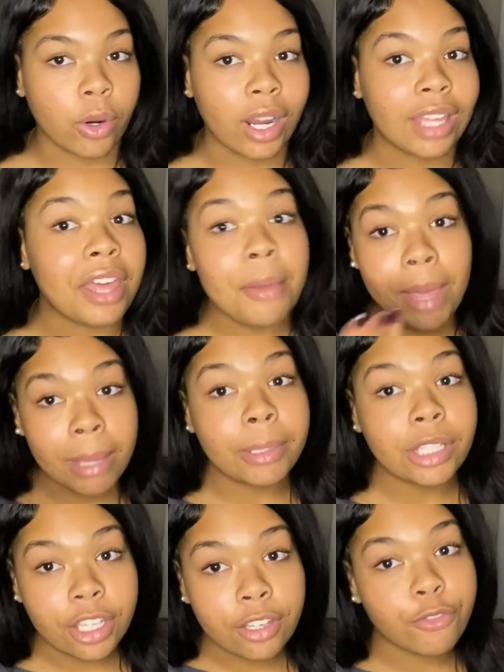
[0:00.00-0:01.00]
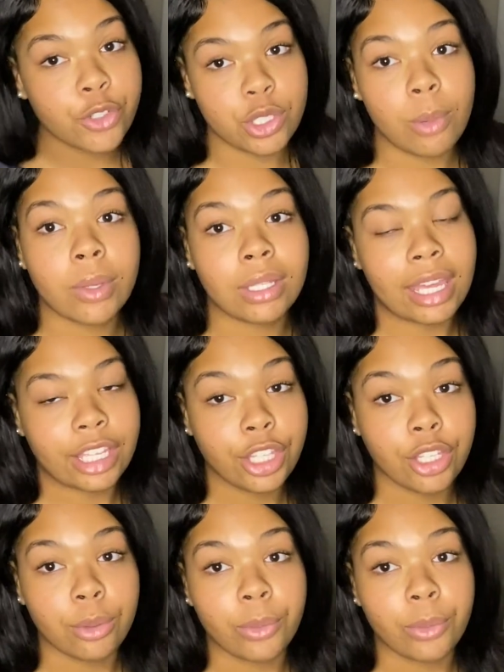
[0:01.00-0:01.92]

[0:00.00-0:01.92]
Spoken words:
And they may be looking for someone like you.